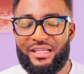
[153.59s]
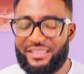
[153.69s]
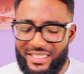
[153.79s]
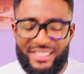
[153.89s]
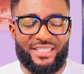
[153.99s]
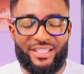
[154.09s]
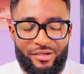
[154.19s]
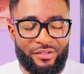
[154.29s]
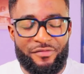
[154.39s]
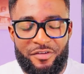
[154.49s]
This is a
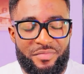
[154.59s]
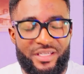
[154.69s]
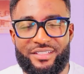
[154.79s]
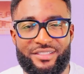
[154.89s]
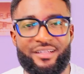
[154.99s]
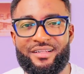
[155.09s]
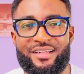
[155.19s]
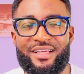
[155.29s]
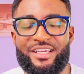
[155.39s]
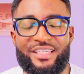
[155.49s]
confirmation.
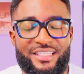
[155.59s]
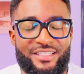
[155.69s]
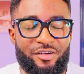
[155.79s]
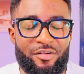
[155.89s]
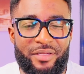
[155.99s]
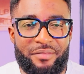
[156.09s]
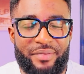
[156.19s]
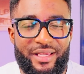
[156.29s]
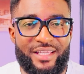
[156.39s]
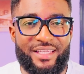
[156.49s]
He's coming
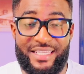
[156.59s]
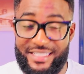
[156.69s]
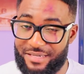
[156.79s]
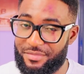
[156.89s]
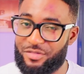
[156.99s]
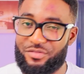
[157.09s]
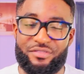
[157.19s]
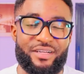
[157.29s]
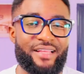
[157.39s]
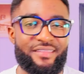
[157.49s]
back. He's coming to do the
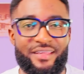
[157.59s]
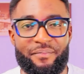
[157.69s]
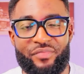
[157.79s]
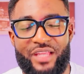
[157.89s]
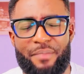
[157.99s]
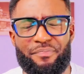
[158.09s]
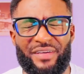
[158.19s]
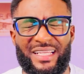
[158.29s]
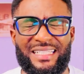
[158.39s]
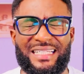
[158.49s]
right thing. I
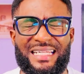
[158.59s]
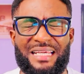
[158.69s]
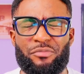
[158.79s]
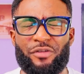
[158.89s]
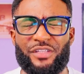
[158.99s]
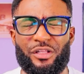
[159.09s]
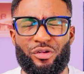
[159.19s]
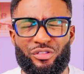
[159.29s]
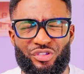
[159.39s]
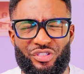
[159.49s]
pray in the name of the
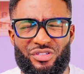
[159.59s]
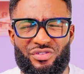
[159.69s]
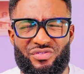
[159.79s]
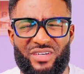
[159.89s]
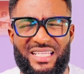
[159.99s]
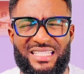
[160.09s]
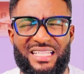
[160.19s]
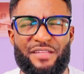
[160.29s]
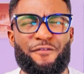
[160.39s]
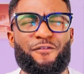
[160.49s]
Lord Jesus Christ
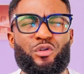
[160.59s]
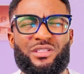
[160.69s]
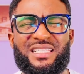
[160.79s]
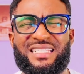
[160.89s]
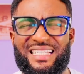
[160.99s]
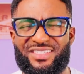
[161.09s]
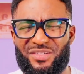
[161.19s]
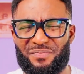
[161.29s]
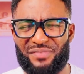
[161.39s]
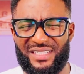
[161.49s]
that the forces that
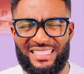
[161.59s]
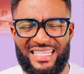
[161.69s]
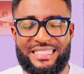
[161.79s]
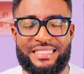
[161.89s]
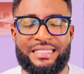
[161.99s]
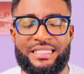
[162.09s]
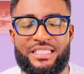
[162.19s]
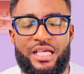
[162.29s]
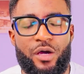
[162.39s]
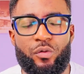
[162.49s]
separate
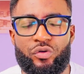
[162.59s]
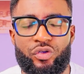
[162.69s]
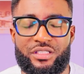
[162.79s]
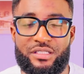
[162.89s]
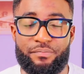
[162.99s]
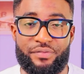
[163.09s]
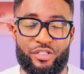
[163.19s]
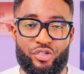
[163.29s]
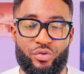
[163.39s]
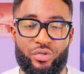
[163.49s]
destinies will not
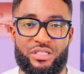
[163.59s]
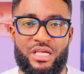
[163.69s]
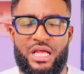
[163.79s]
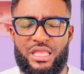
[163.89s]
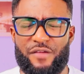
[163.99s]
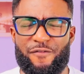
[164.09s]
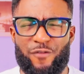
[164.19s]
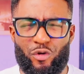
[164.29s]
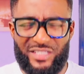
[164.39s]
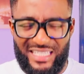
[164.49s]
separate yours. The
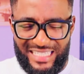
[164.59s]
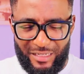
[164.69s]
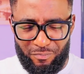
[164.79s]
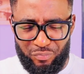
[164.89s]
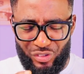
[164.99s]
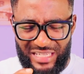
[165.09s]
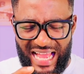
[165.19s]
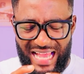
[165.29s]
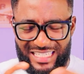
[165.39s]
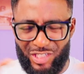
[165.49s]
forces that put
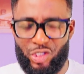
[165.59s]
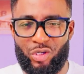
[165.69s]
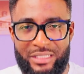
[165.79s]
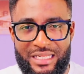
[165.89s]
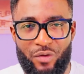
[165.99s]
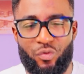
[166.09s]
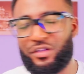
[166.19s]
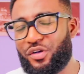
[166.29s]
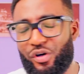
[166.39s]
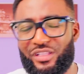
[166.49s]
asunder
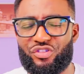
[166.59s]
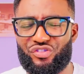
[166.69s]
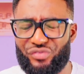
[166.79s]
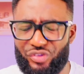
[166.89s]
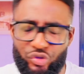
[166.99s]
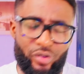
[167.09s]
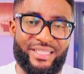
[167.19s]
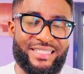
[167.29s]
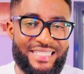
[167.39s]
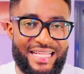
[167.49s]
what God
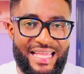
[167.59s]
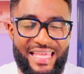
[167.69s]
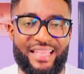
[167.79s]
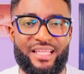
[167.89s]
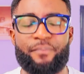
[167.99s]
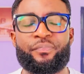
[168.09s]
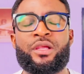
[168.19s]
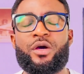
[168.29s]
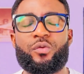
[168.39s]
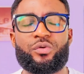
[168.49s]
joins together
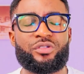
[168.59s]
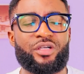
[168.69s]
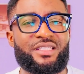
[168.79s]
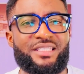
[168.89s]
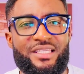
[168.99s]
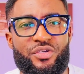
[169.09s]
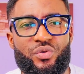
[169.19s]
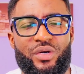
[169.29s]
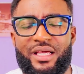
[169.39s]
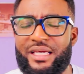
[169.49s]
will not see
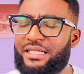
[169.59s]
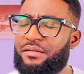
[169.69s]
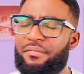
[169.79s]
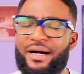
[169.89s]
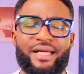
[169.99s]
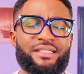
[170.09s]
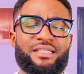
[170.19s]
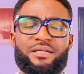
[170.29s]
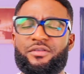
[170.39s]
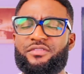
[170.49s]
you. In the mighty
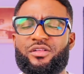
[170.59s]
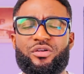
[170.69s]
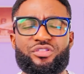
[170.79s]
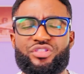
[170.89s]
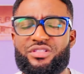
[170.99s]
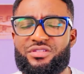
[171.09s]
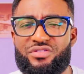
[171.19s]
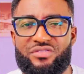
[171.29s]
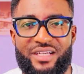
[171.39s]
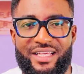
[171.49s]
name of the Lord Jesus
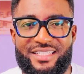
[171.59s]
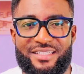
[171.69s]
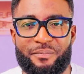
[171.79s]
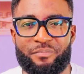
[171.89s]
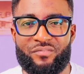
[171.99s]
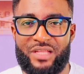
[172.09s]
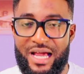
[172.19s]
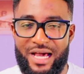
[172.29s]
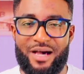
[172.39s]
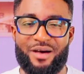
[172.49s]
Christ,
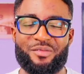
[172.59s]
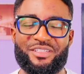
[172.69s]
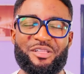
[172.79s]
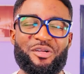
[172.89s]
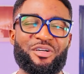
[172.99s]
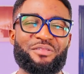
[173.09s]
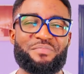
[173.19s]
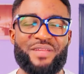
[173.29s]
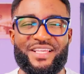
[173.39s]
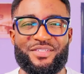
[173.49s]
now the
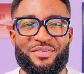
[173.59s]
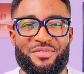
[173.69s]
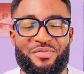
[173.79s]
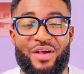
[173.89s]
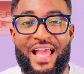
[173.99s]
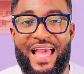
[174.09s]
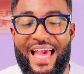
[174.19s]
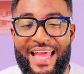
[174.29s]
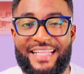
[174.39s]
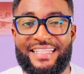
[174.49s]
Lord bless you
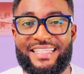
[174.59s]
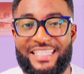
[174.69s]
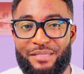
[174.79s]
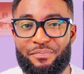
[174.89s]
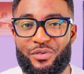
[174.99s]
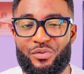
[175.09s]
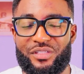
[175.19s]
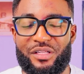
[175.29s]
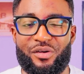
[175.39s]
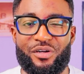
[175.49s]
and keep you.
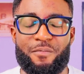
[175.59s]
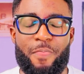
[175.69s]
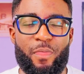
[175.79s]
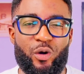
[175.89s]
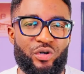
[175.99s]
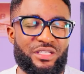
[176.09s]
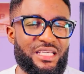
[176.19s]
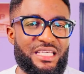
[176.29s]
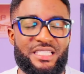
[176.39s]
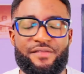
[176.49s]
The Lord cause
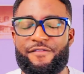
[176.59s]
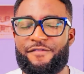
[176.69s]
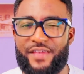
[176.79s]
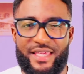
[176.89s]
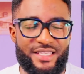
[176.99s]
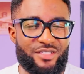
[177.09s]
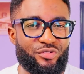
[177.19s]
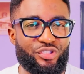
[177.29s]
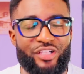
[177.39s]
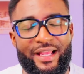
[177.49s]
his face to
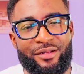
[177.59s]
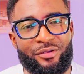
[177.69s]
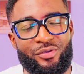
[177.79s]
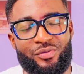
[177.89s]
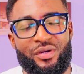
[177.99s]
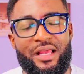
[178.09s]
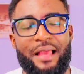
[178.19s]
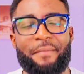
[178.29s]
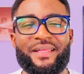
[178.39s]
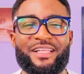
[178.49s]
shine on you.
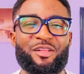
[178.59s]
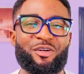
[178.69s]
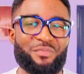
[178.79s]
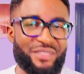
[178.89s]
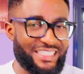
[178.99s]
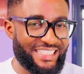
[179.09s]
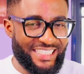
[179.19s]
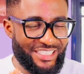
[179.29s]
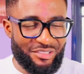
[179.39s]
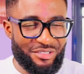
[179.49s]
May the Lord be
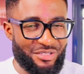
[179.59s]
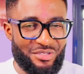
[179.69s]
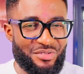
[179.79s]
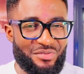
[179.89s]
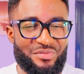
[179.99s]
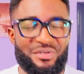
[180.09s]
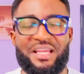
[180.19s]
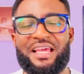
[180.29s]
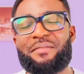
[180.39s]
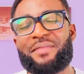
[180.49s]
gracious to you.
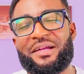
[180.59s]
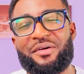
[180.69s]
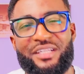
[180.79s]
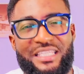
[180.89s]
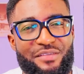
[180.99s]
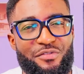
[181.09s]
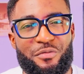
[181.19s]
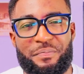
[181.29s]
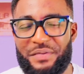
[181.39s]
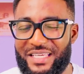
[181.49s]
May God give
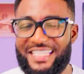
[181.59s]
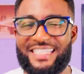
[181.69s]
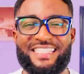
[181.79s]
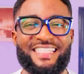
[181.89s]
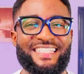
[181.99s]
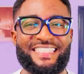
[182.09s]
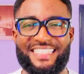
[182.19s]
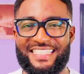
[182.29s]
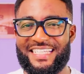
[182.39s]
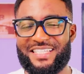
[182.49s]
you peace in
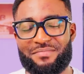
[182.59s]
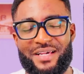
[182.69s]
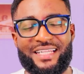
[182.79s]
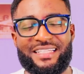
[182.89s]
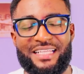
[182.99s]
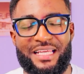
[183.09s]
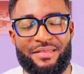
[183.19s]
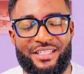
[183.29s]
Jesus' mighty name.